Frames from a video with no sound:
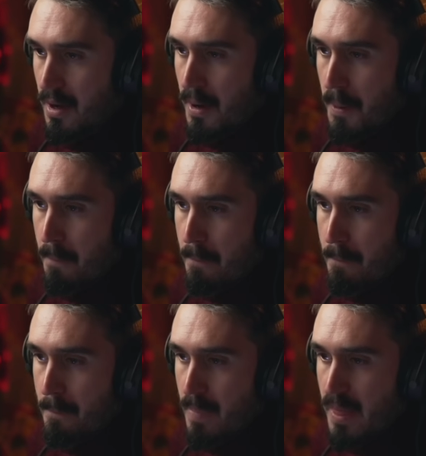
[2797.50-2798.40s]

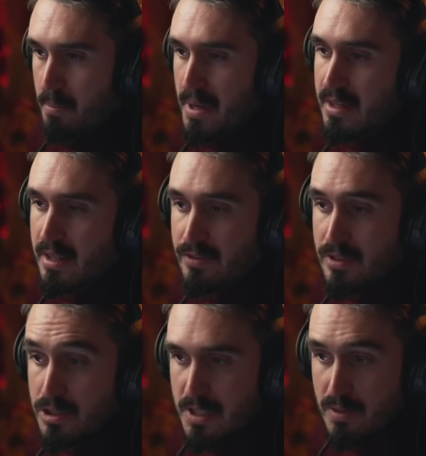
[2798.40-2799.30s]
The main
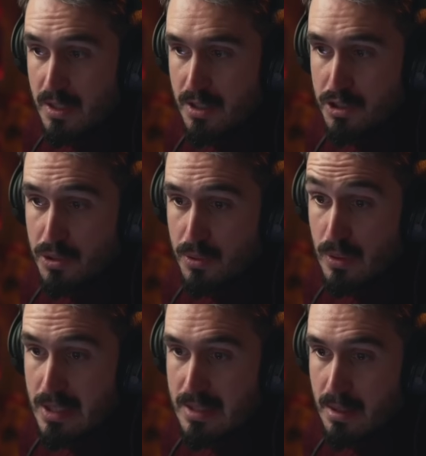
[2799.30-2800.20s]
difference between the two
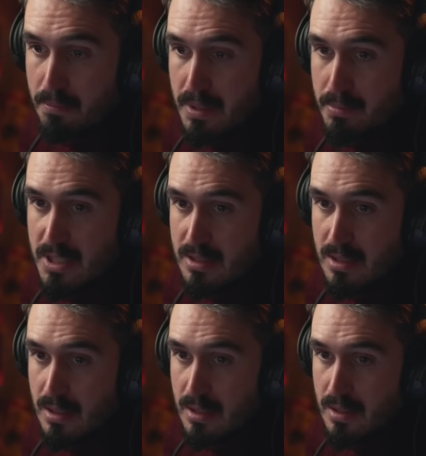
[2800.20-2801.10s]
is that
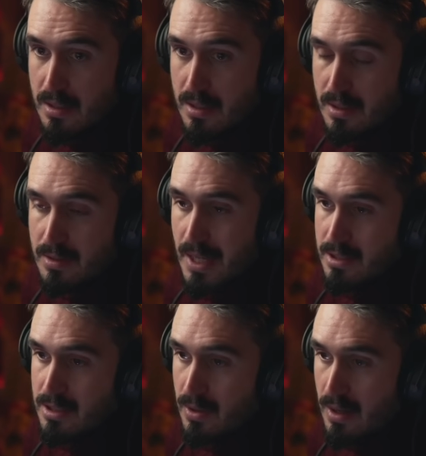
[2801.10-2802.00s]
BBC
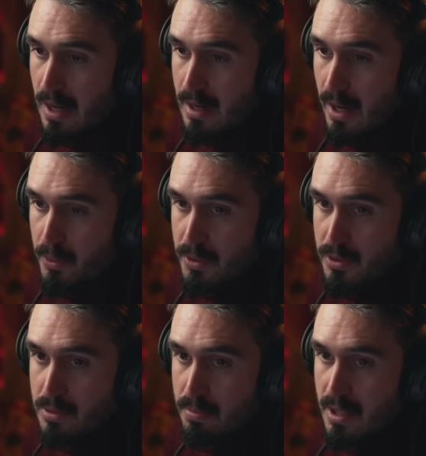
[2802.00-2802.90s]
does not allow you
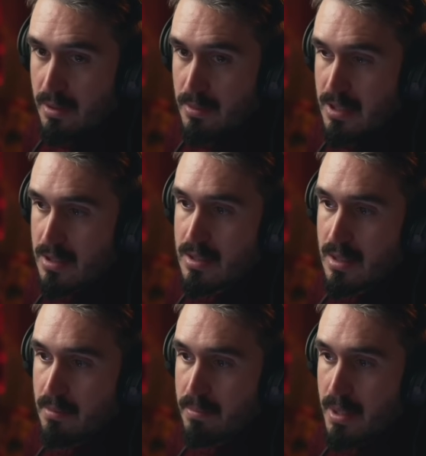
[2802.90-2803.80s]
to play with a
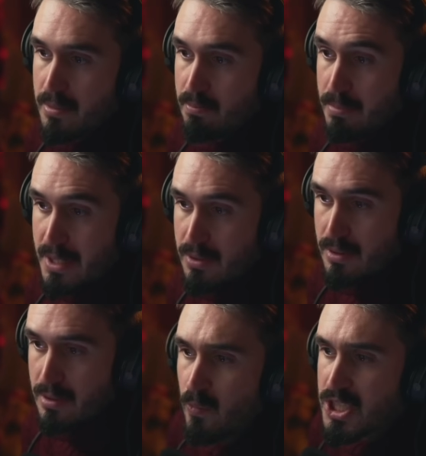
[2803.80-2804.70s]
sustain
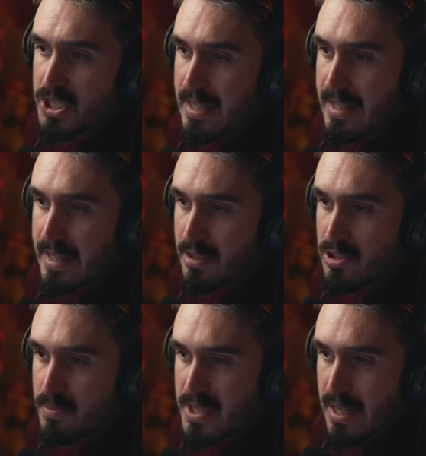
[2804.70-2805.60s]
pedal, which can get
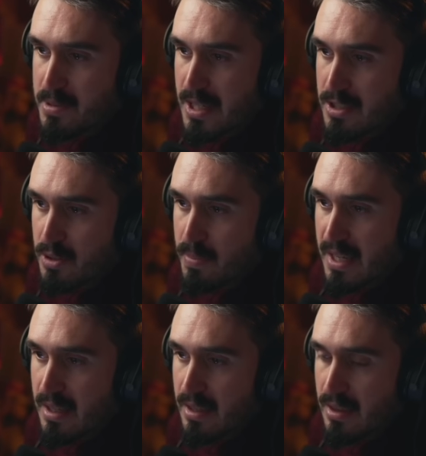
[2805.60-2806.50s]
sometimes a little
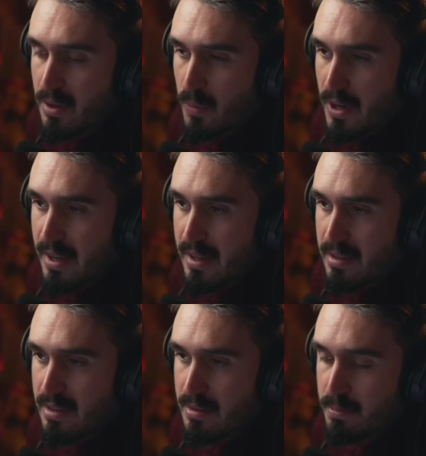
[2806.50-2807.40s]
bit in the
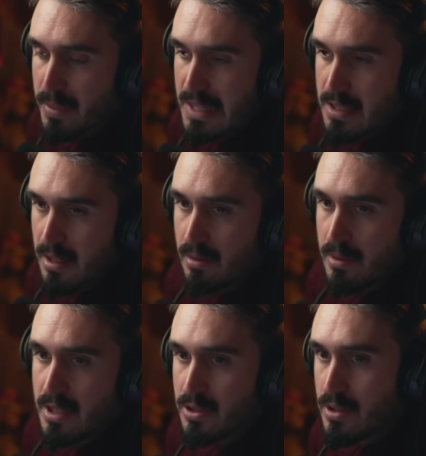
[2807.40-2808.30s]
way, particularly
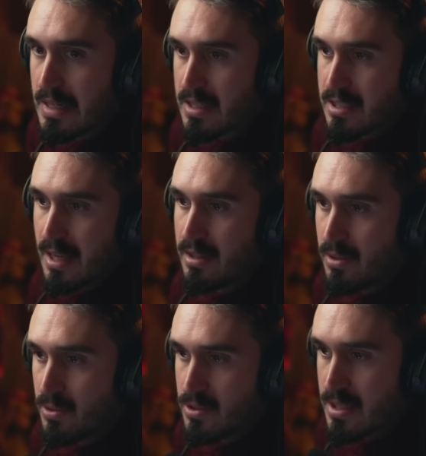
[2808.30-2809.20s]
when you do
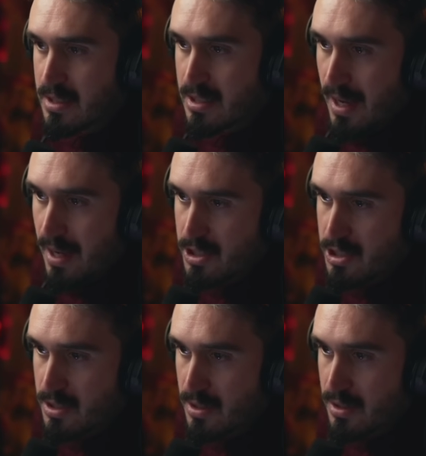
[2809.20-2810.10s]
glissandos and such.